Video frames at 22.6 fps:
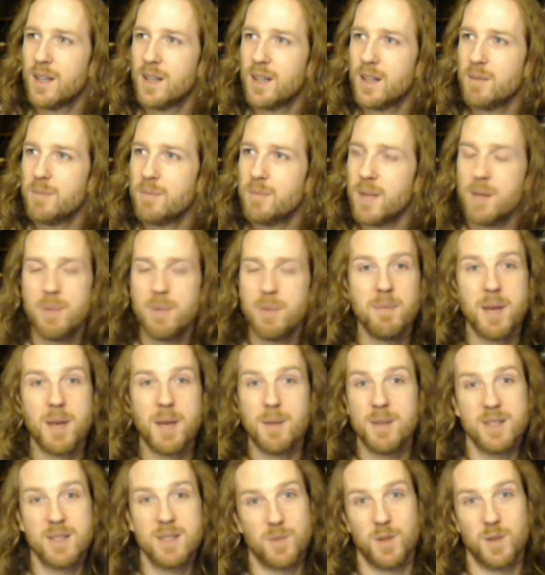
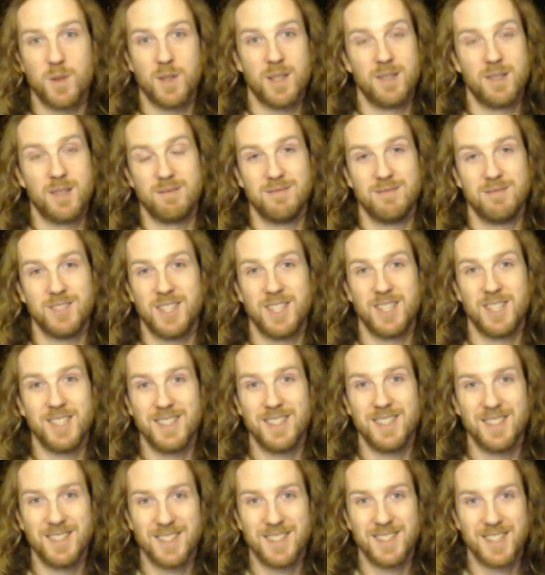Maybe someone can
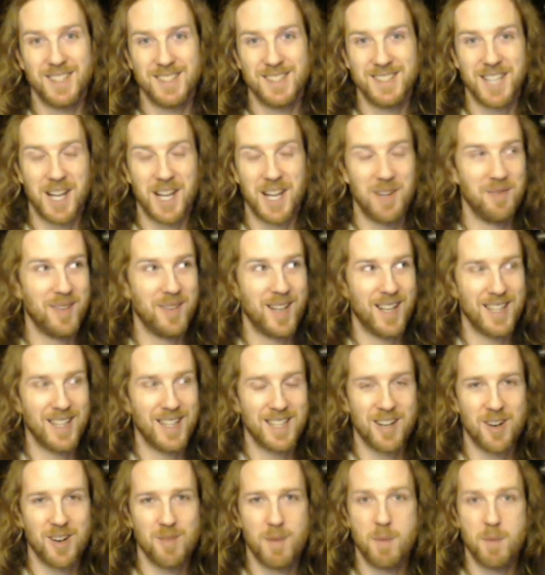tell me. I
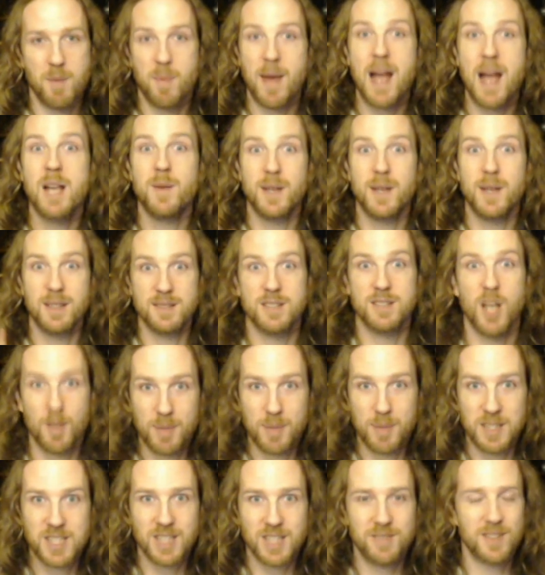can't remember. But anyway, there's an
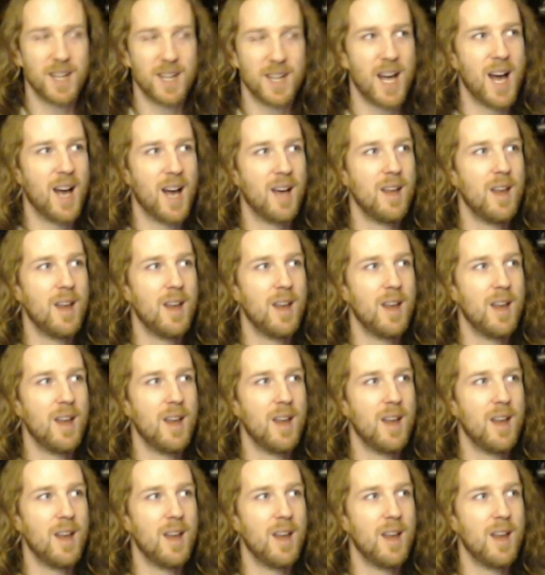RPG for that.